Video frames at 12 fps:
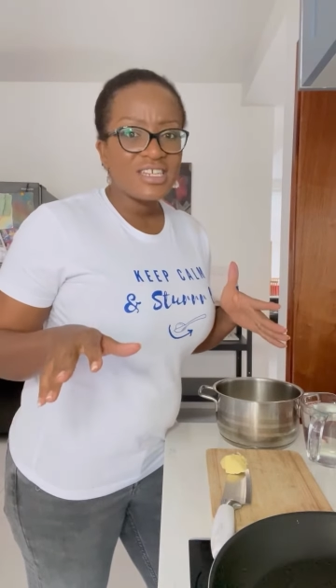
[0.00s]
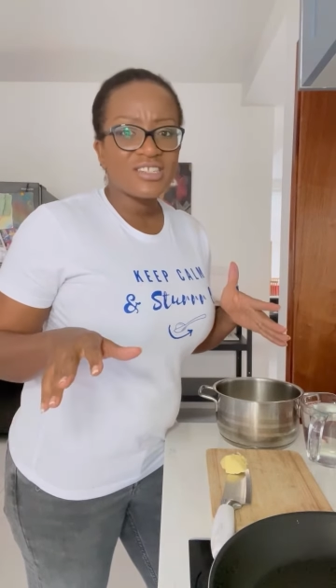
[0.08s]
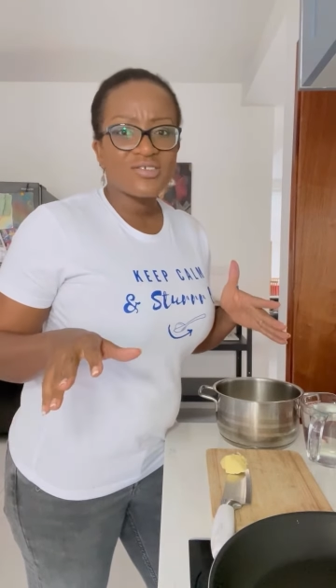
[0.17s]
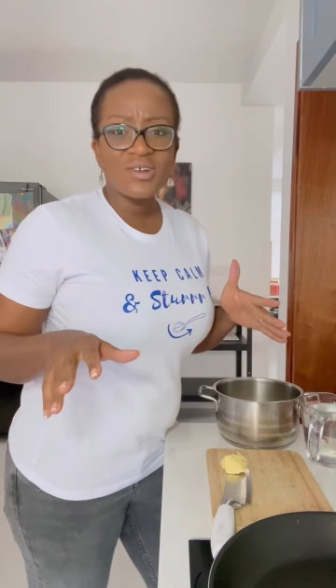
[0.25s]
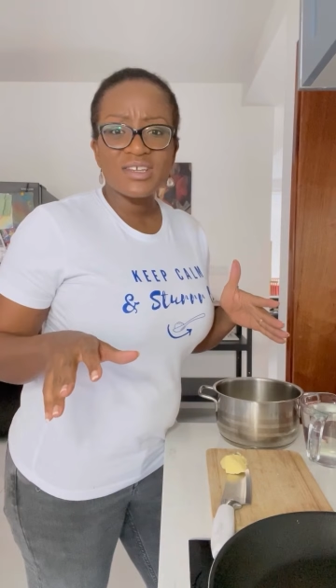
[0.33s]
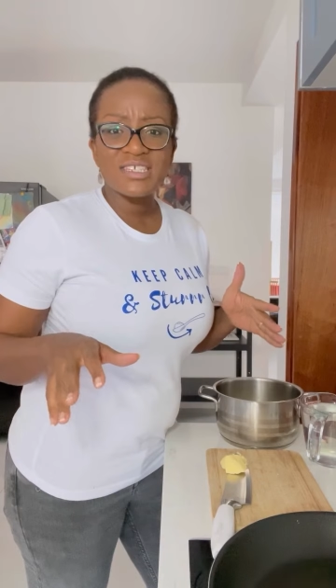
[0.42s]
is
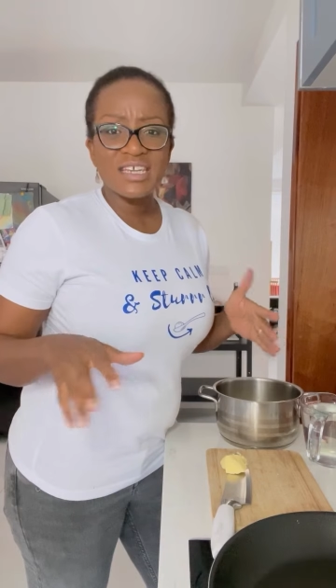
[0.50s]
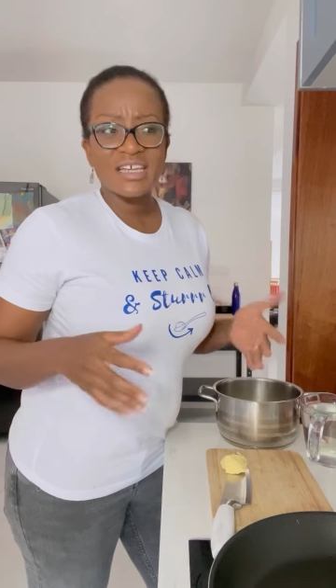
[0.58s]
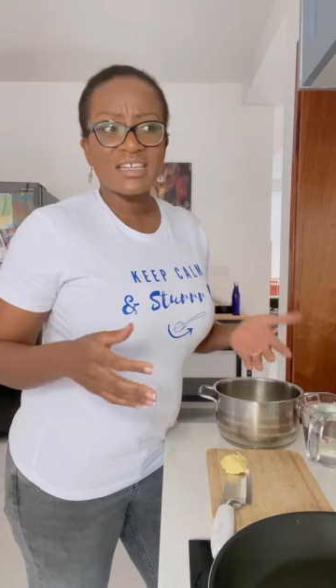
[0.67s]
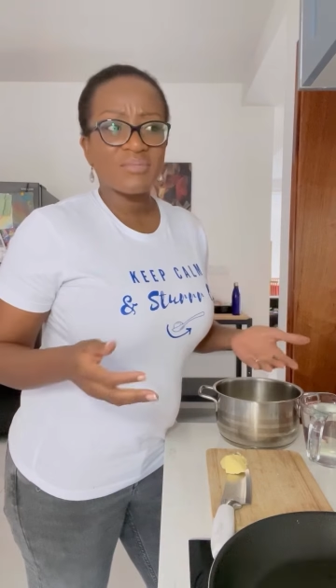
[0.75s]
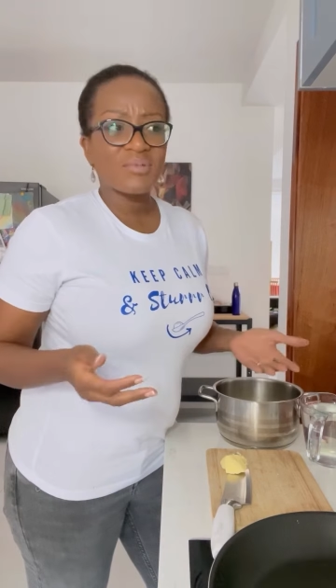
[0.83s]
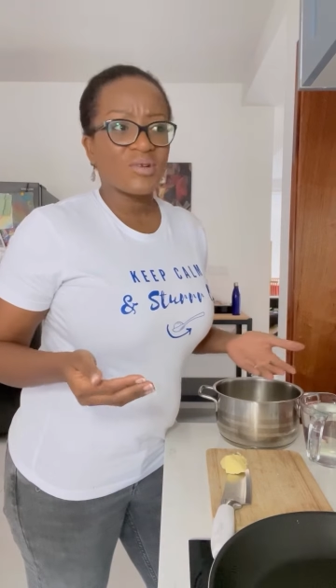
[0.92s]
going to
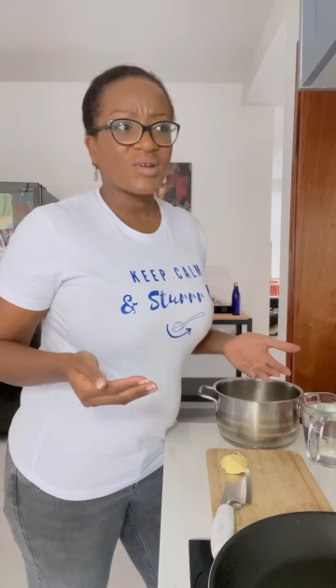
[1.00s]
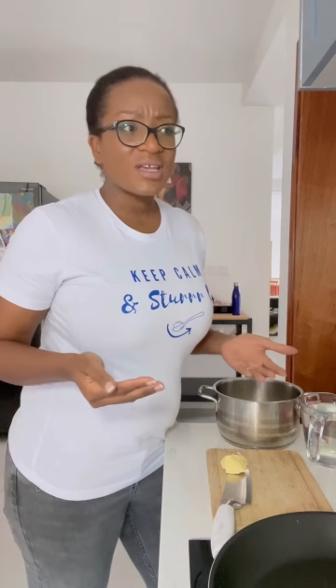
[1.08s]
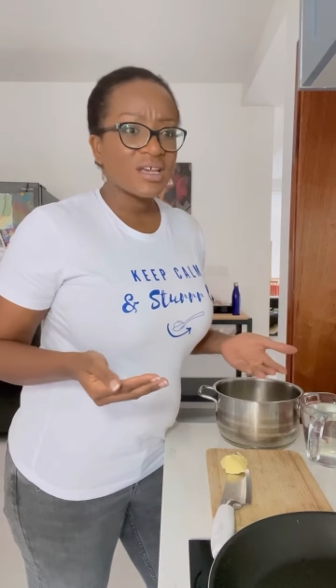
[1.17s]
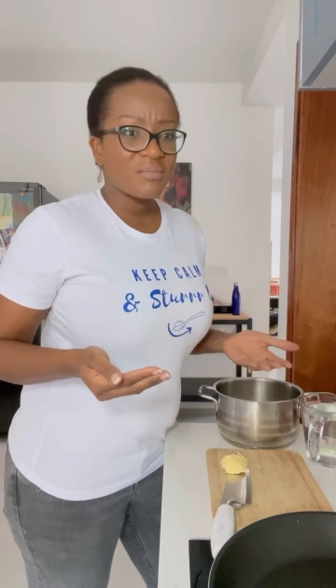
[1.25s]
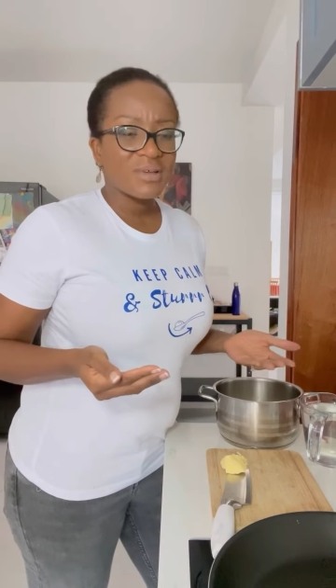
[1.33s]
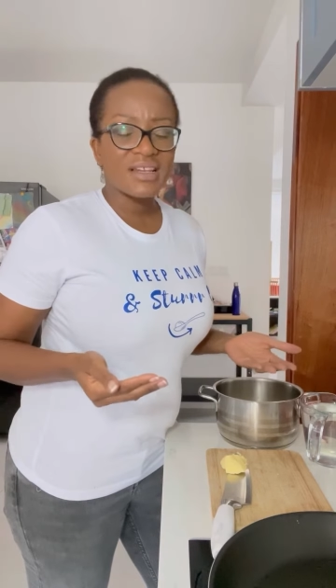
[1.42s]
end up
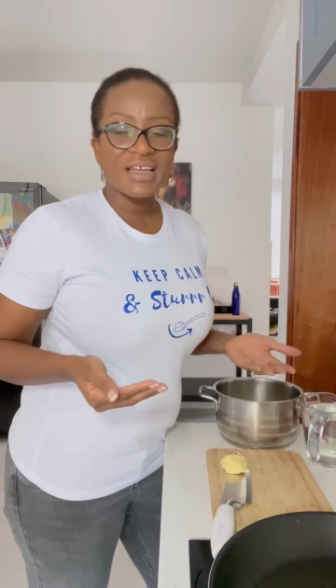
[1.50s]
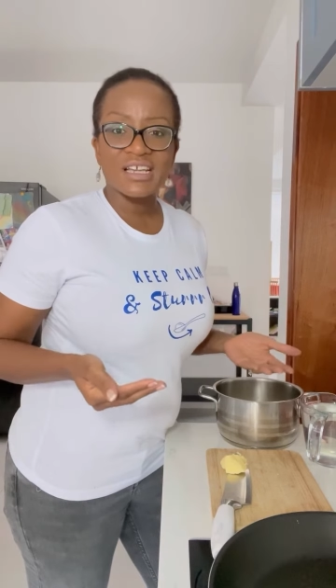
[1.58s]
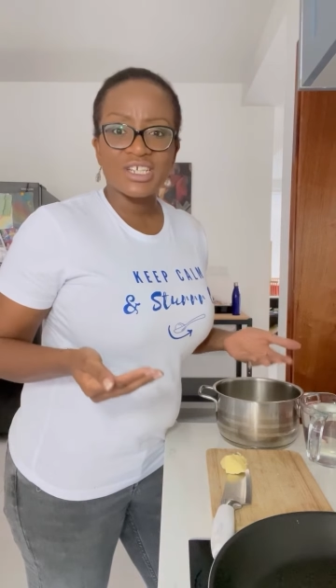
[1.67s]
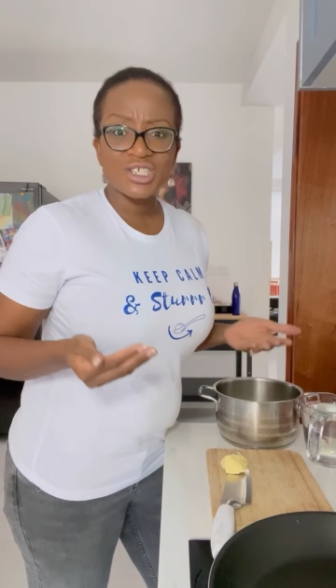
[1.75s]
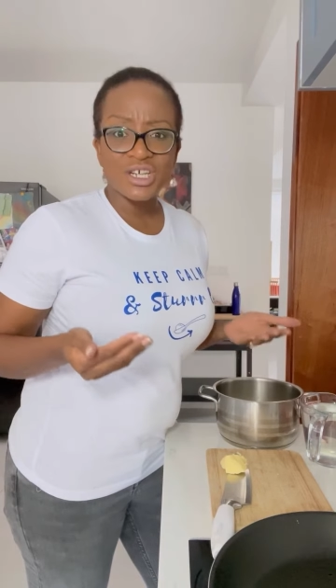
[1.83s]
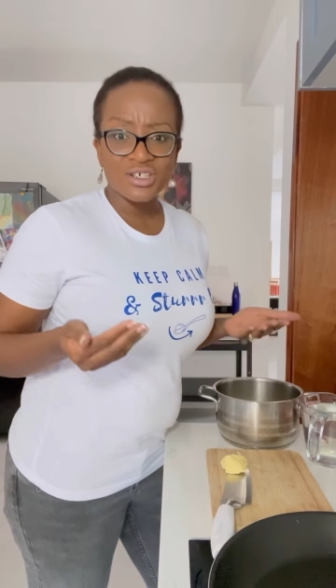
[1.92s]
looking a bit like
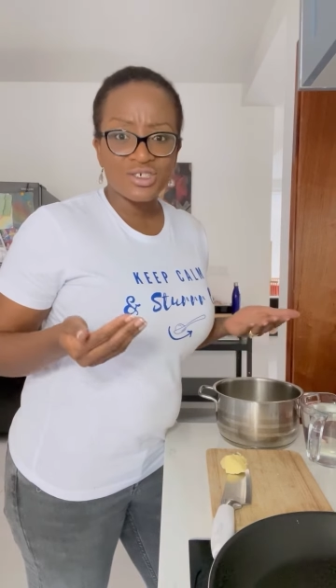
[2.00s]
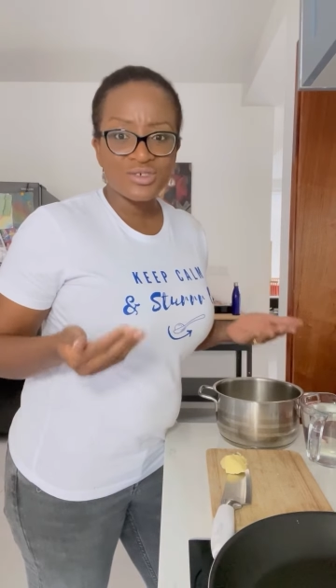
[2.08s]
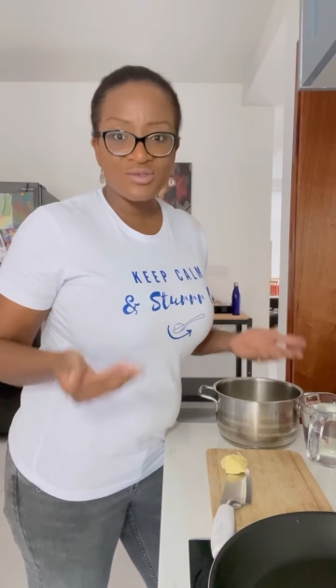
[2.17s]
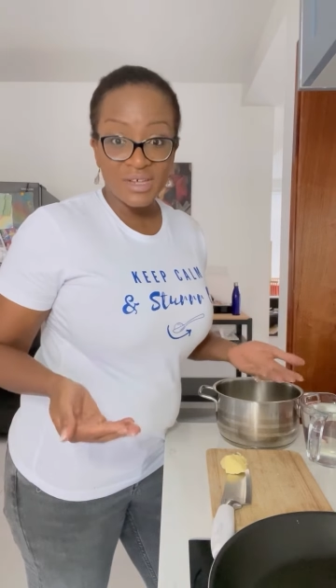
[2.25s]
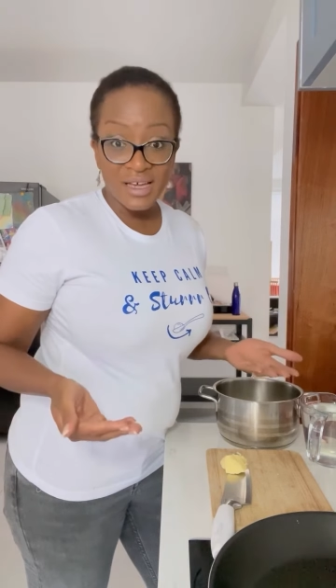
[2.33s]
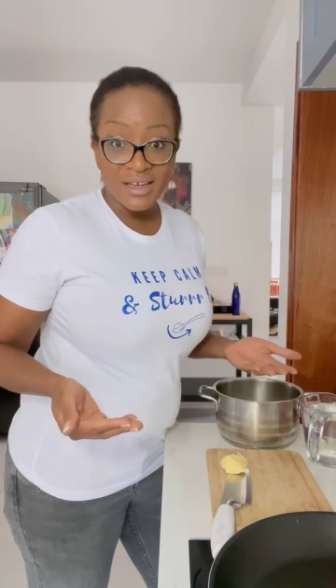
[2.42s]
shakshuka.